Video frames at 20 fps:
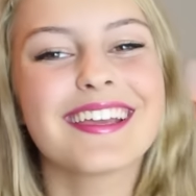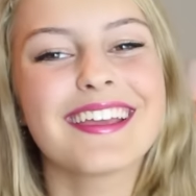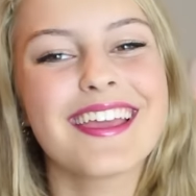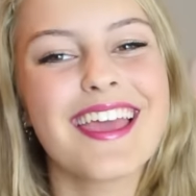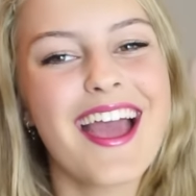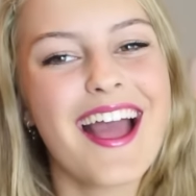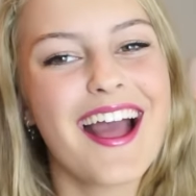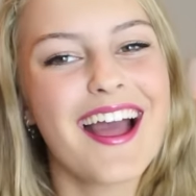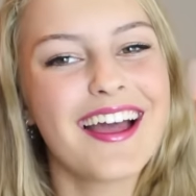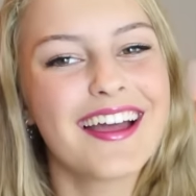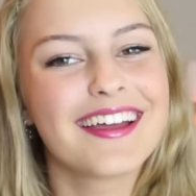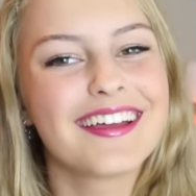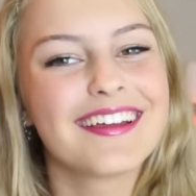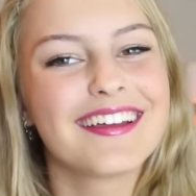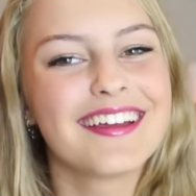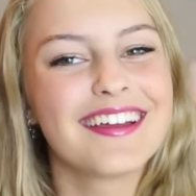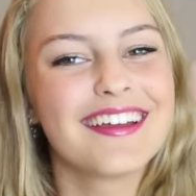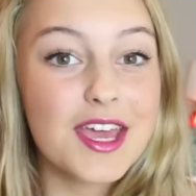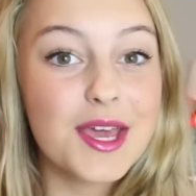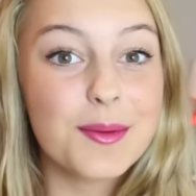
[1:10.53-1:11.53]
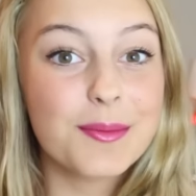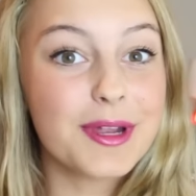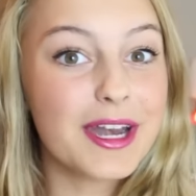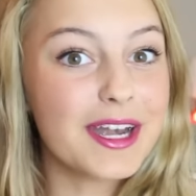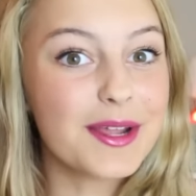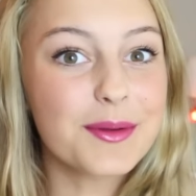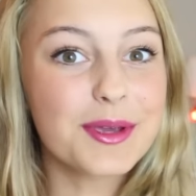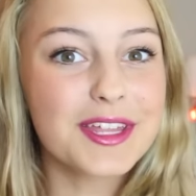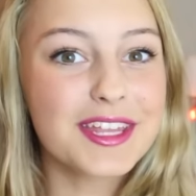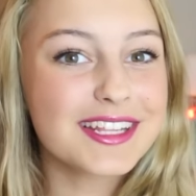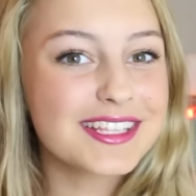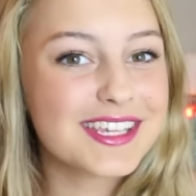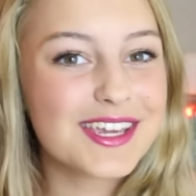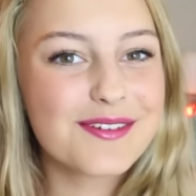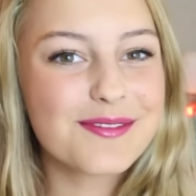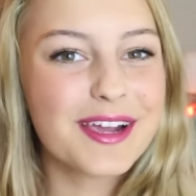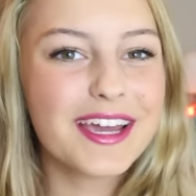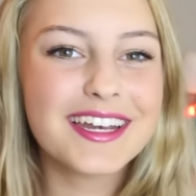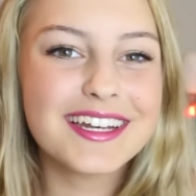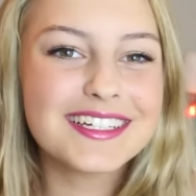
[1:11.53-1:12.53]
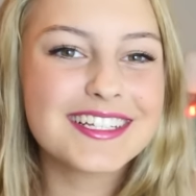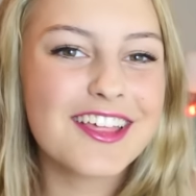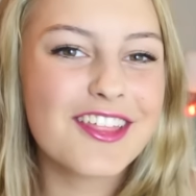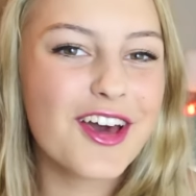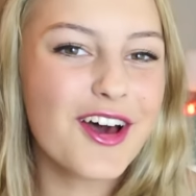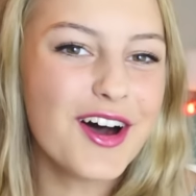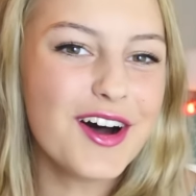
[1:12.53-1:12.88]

Yeah. But anyway, let's get right into the